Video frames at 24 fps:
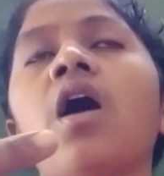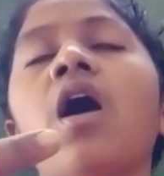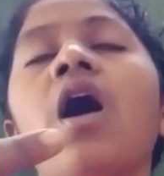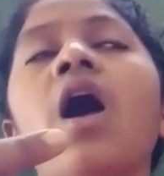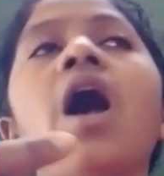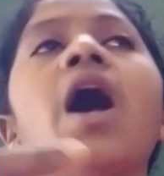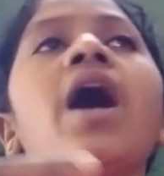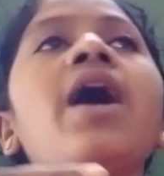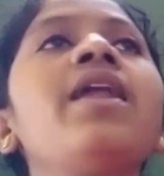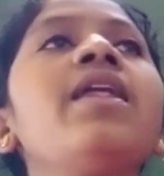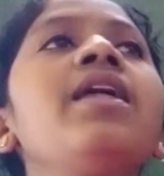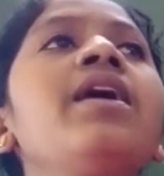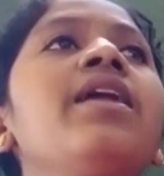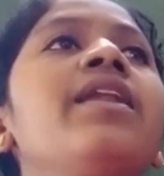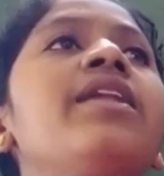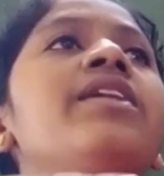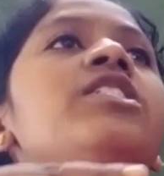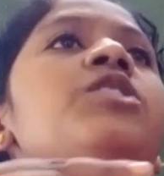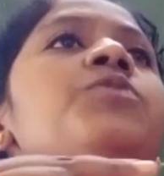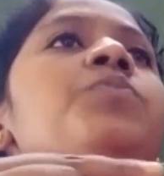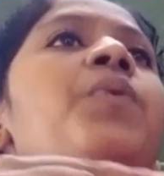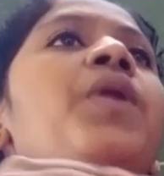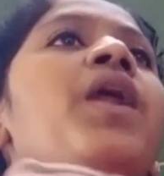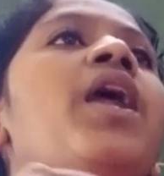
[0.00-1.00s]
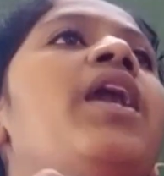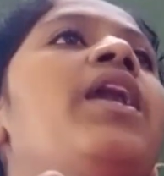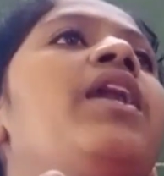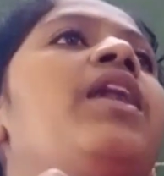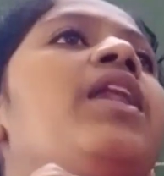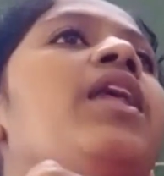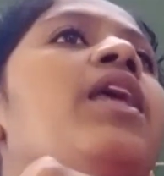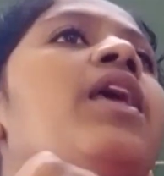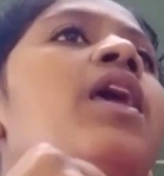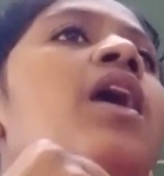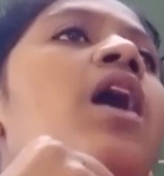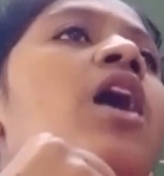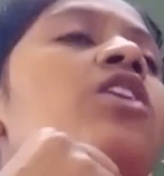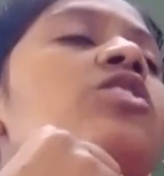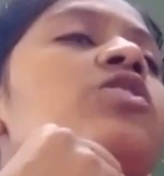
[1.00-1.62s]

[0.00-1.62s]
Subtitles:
or respiratory